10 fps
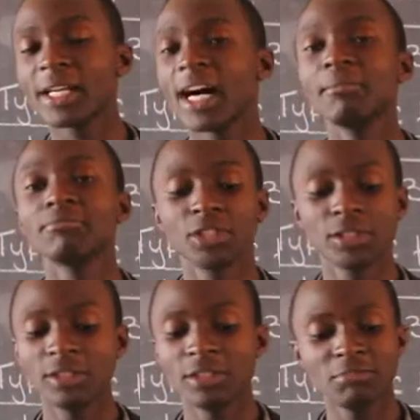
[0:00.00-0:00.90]

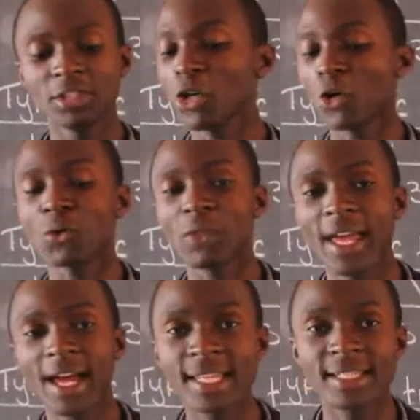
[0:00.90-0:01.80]
become equal to
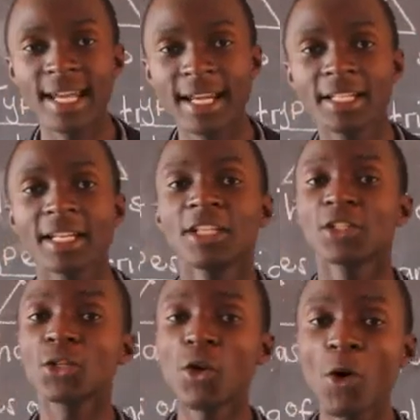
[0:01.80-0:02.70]
the other side.
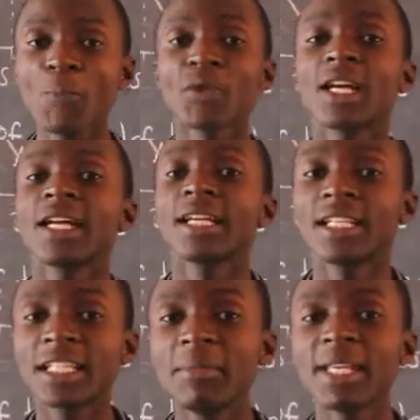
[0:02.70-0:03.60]
So
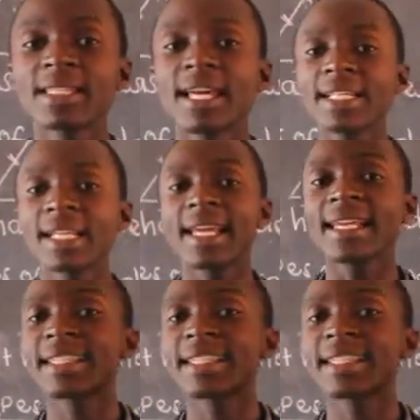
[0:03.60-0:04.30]
it means that a